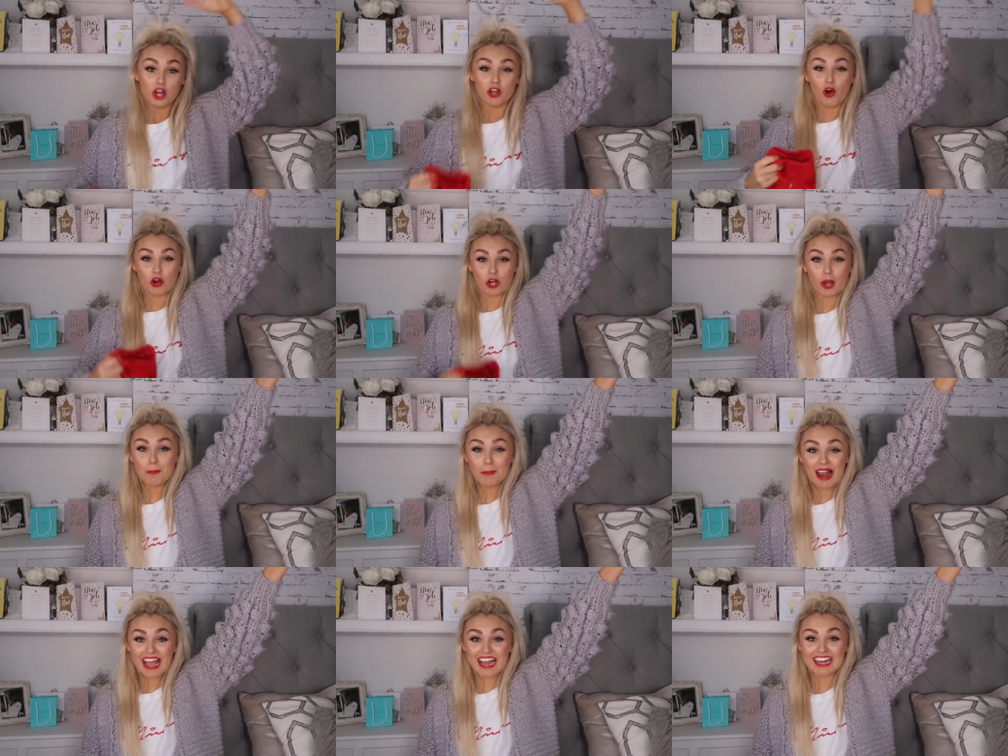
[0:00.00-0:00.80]
Not
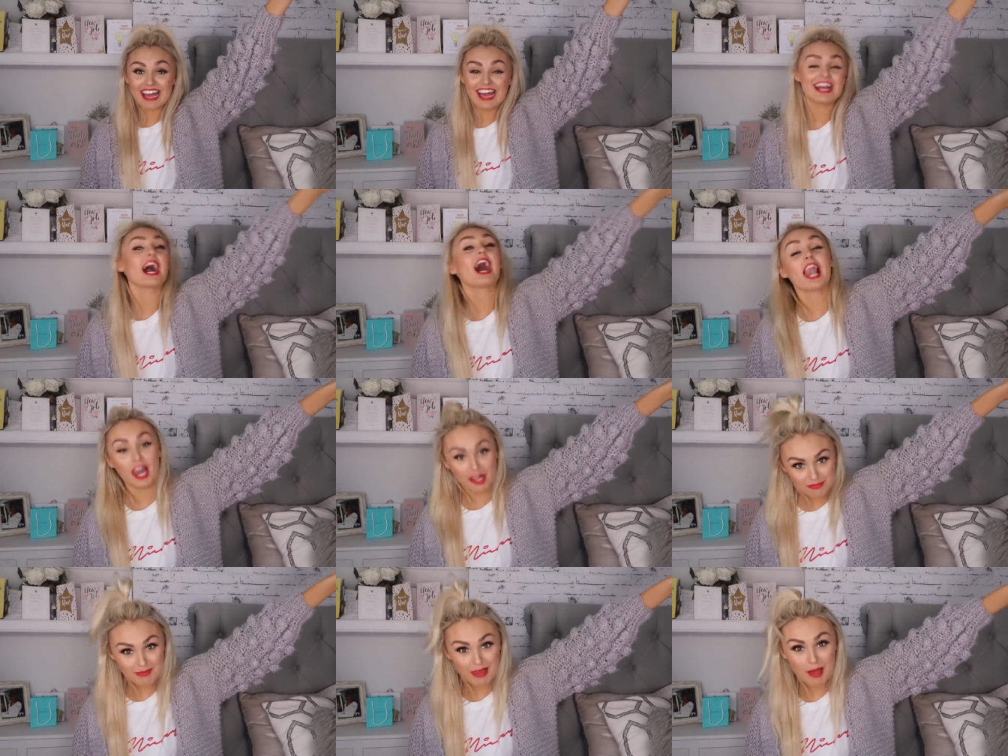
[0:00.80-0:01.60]
complaining, I
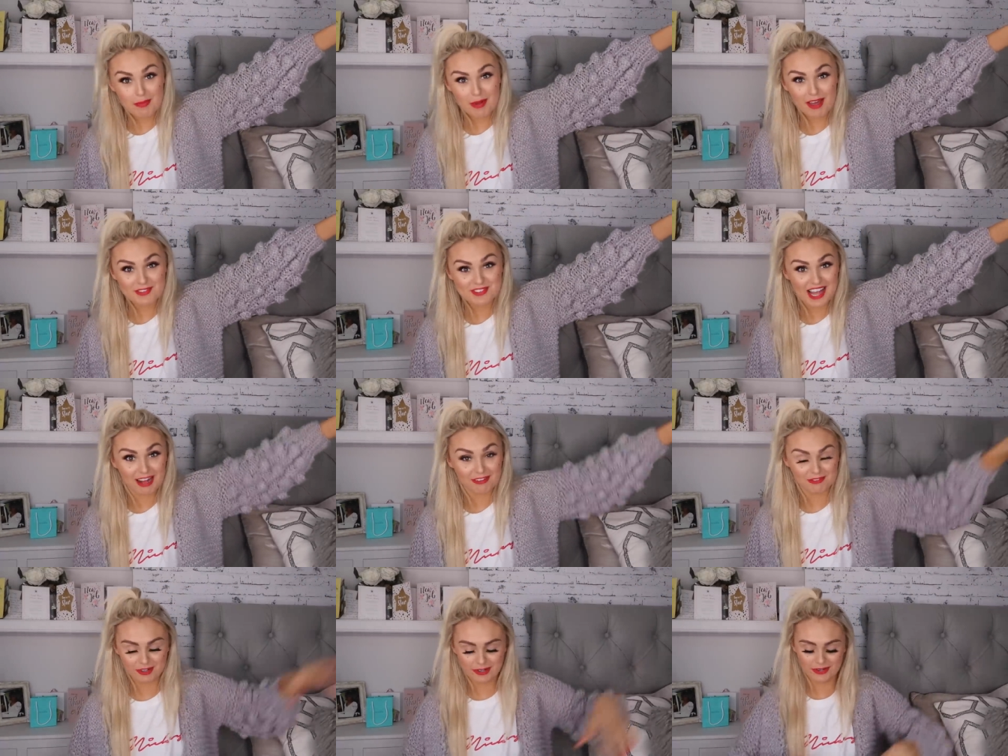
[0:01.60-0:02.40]
love me a bit of
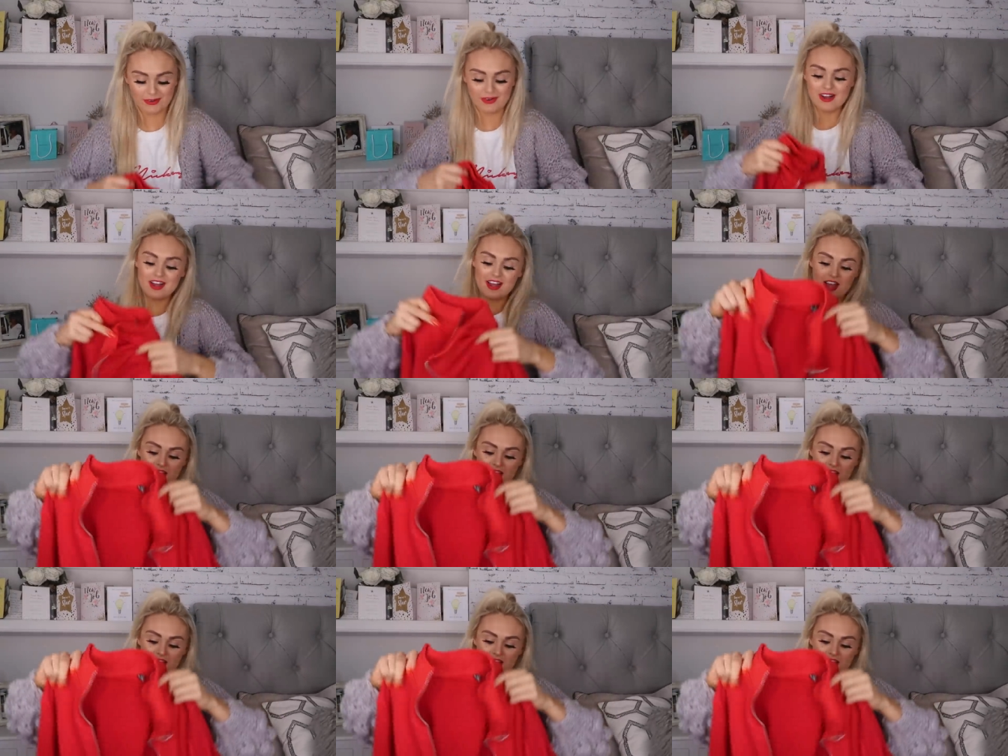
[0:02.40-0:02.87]
Zaful.